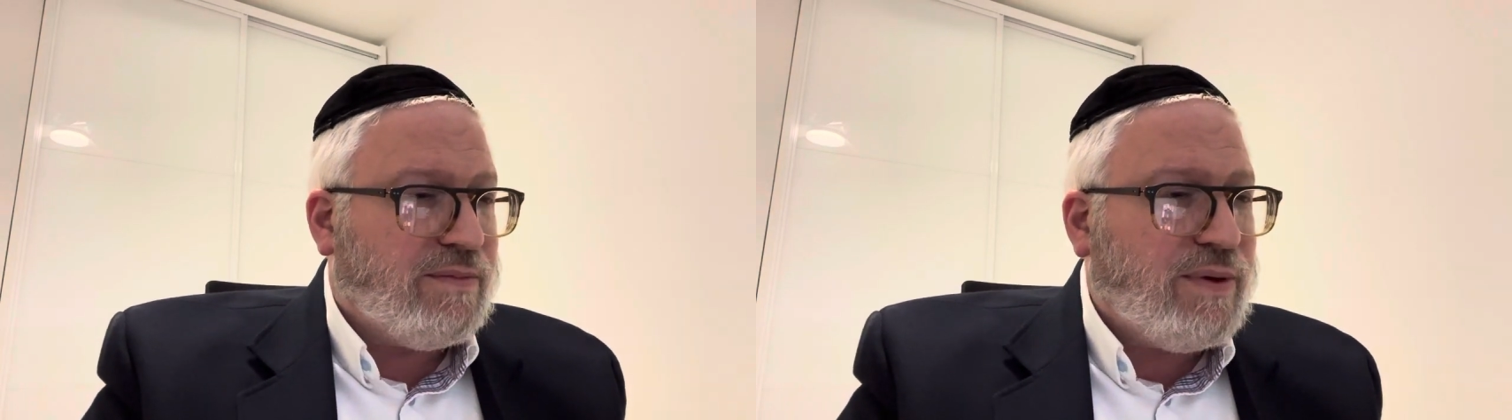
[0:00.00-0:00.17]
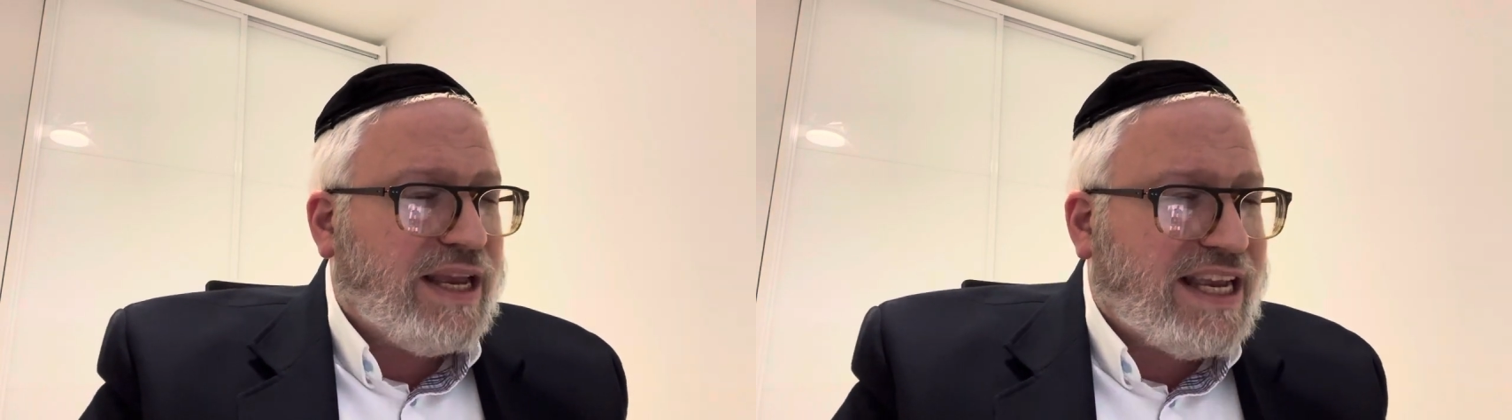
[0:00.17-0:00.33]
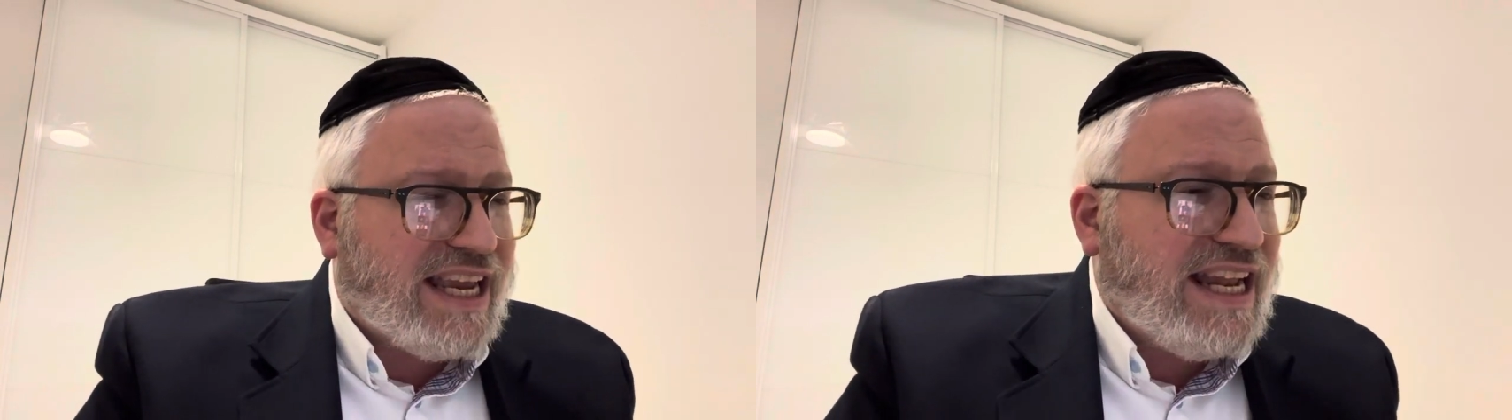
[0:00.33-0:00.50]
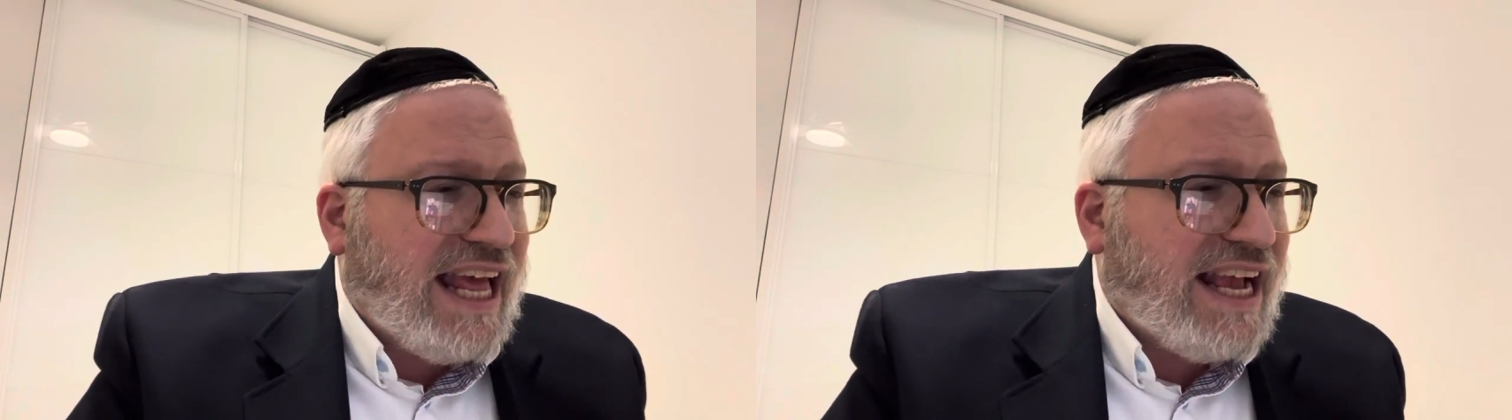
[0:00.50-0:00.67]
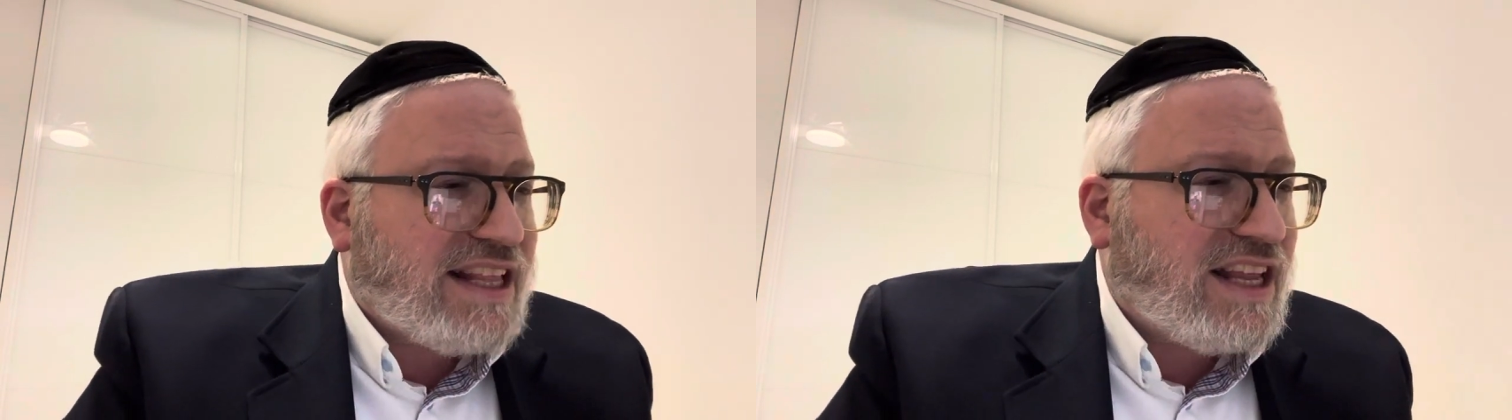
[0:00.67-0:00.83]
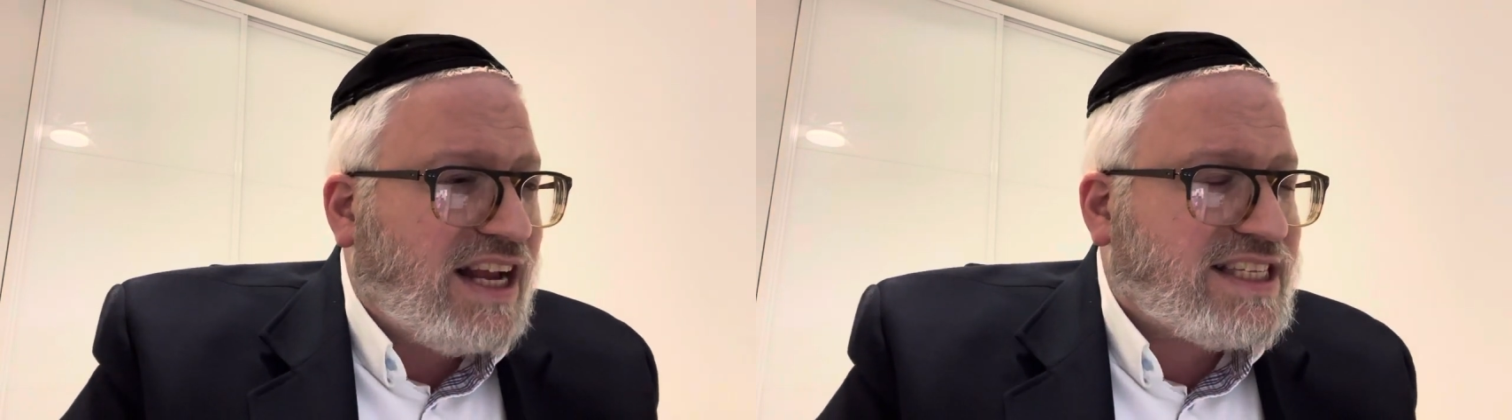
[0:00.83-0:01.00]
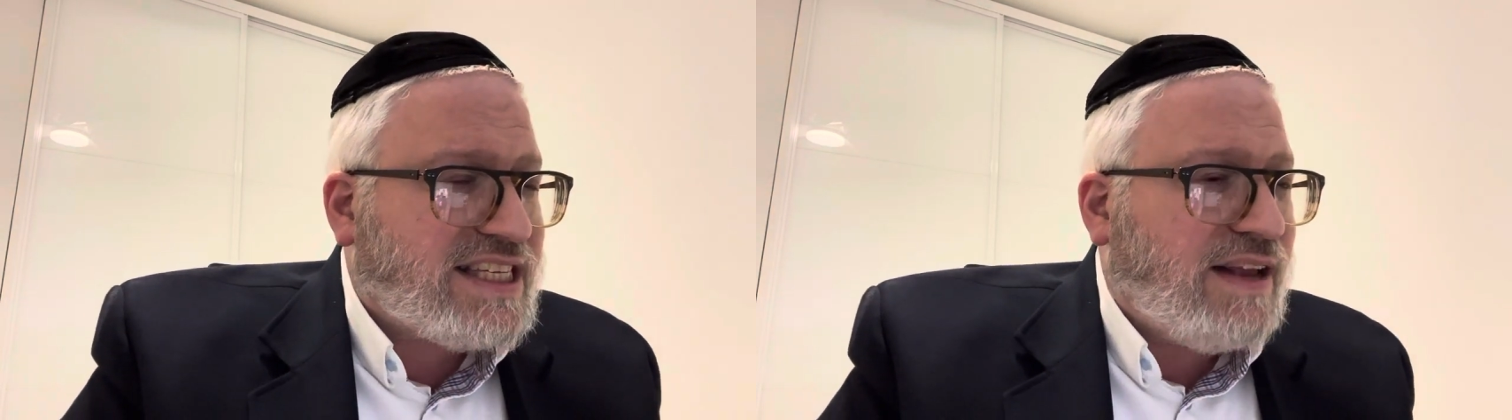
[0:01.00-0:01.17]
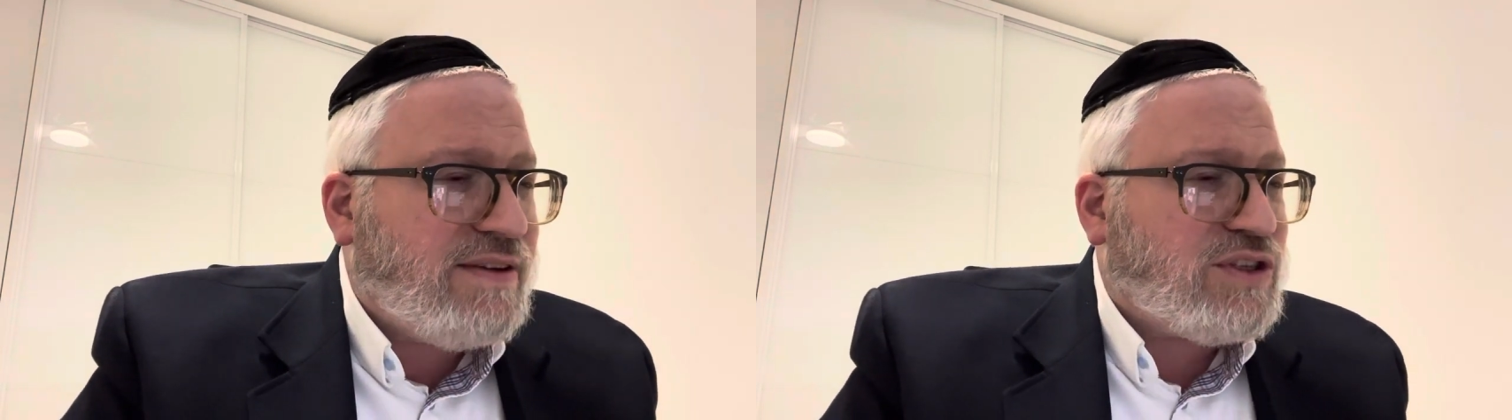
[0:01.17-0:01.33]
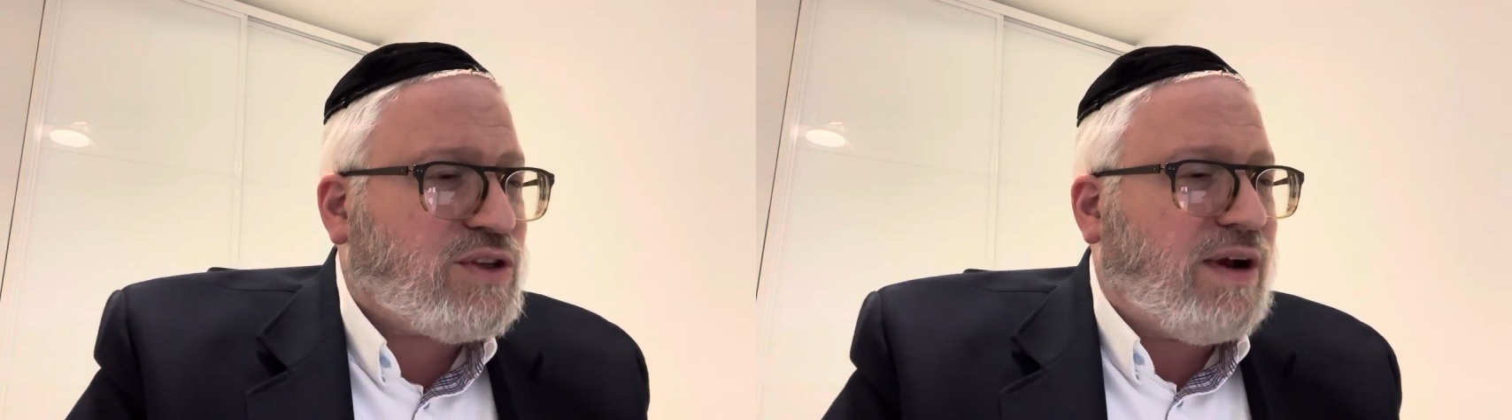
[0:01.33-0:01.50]
We connect
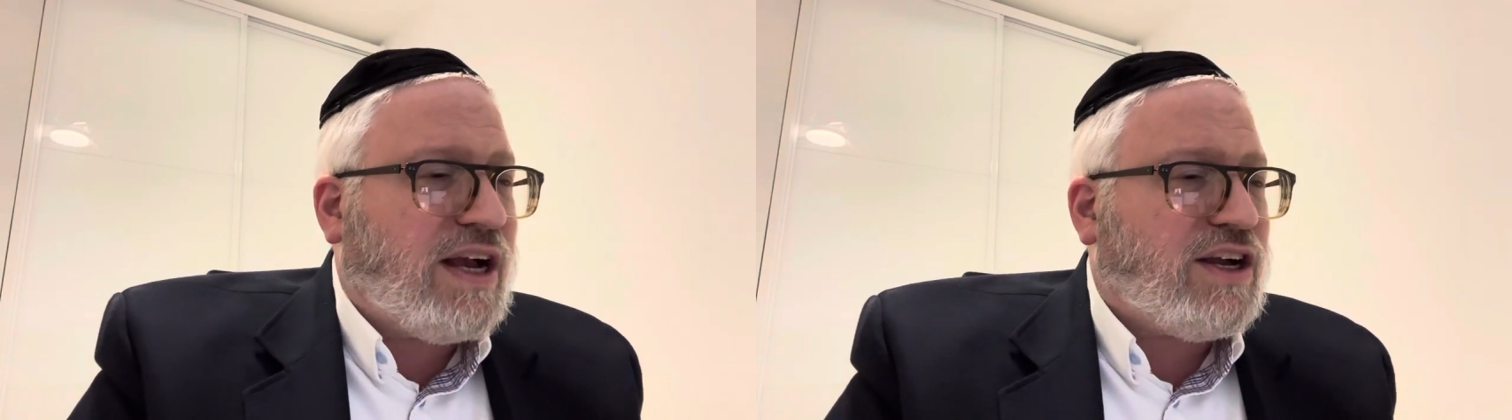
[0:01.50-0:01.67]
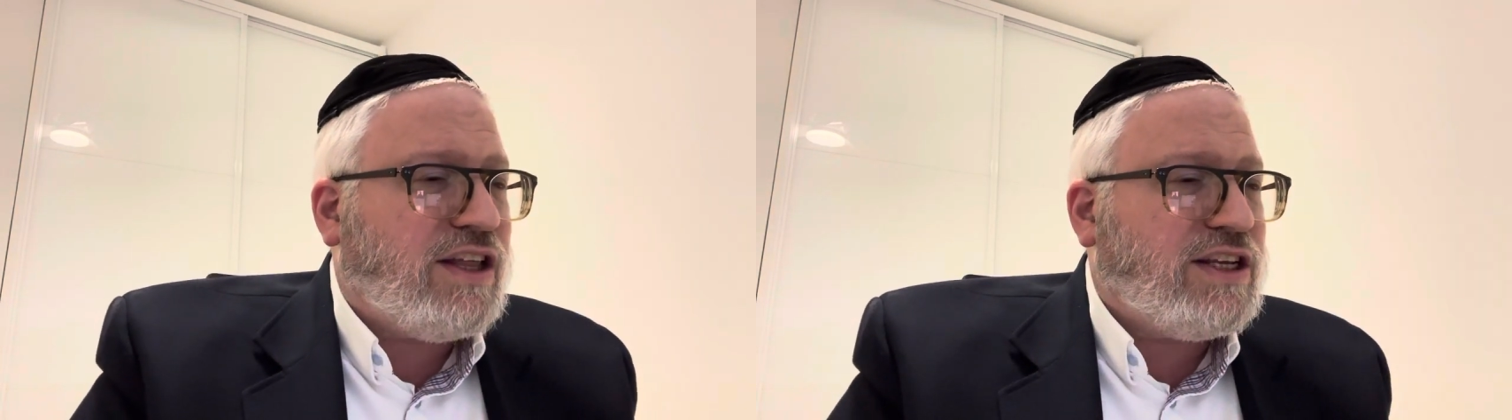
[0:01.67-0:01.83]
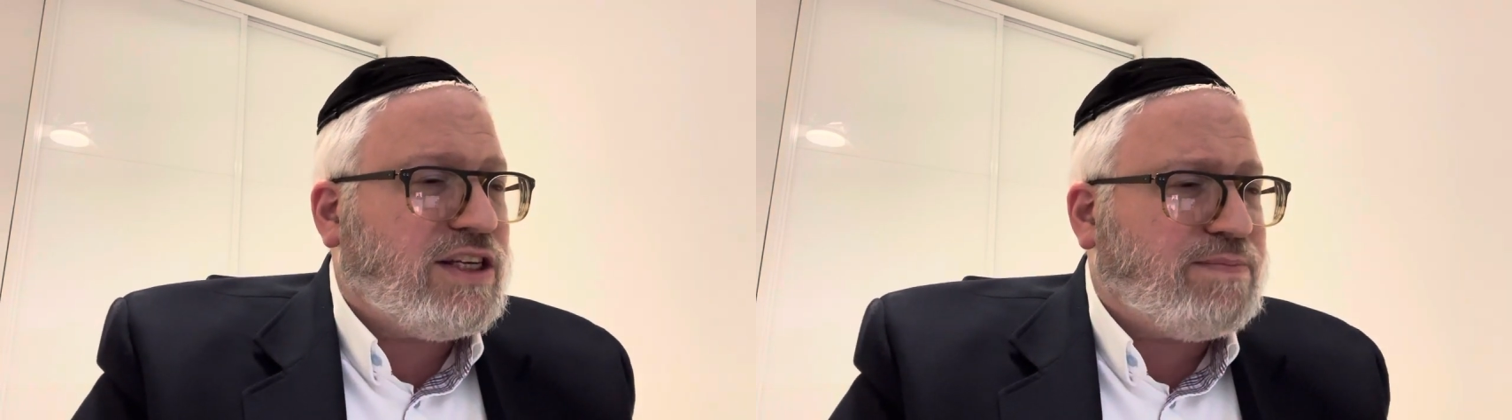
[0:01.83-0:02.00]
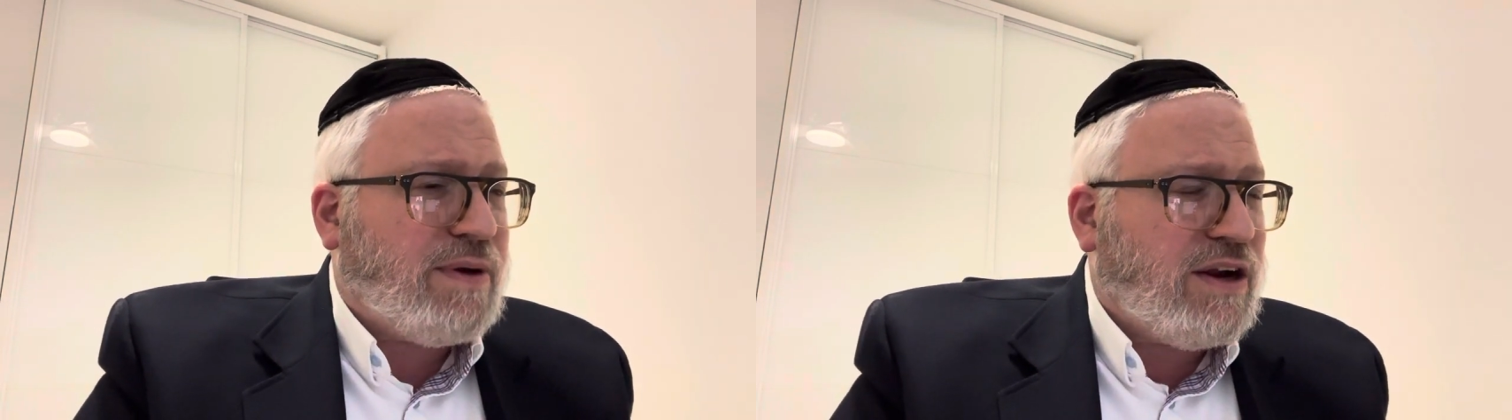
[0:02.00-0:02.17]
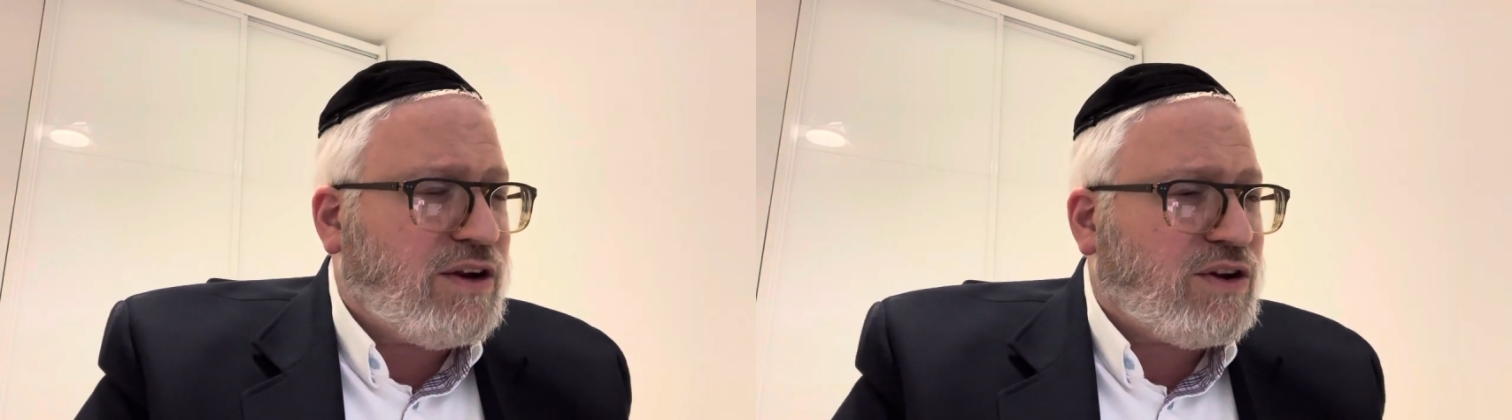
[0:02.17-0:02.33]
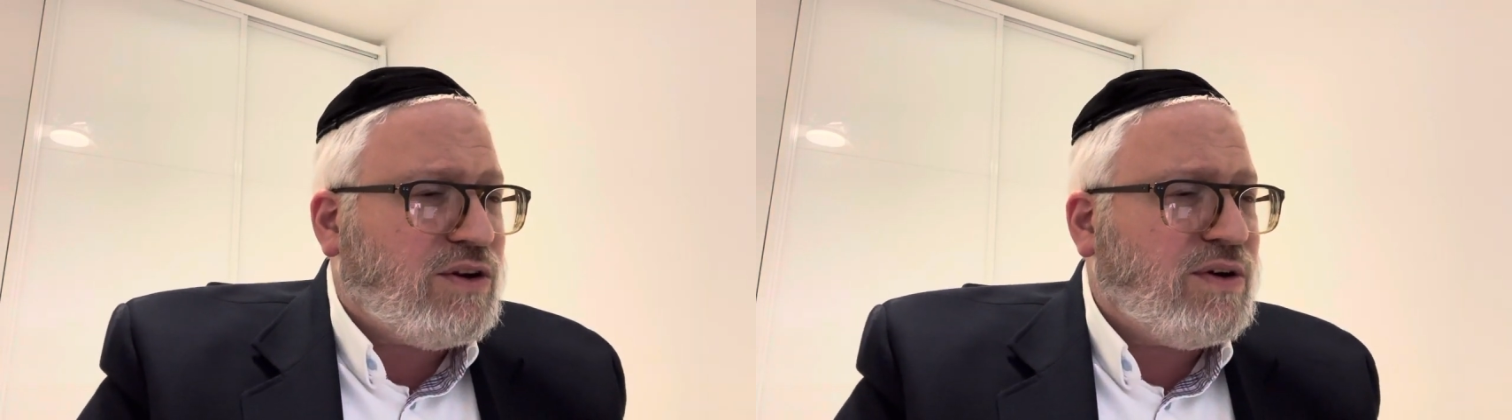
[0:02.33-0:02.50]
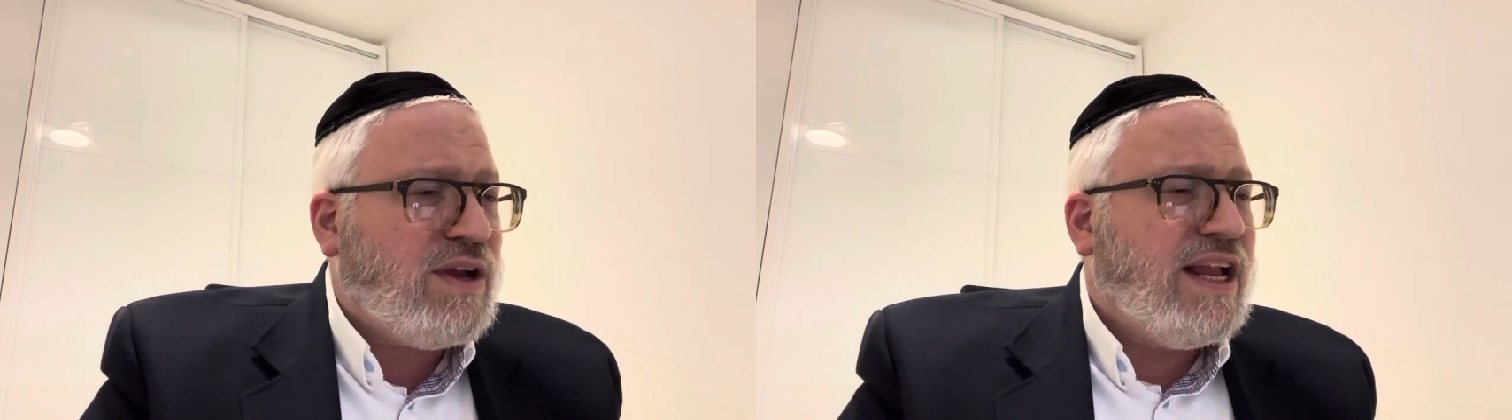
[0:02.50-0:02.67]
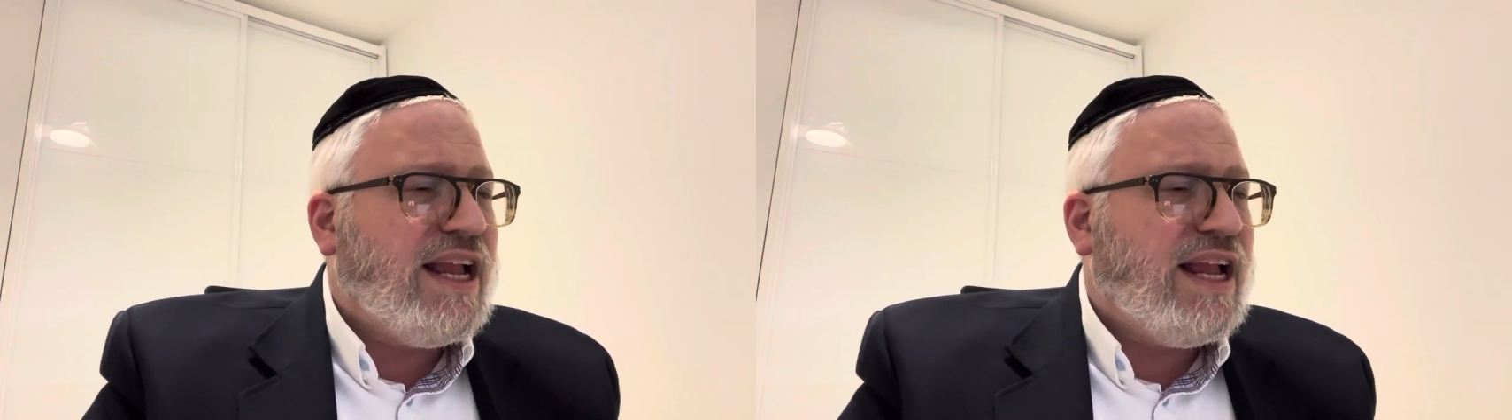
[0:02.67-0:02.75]
ourselves to our Kodesh Baruch Hu,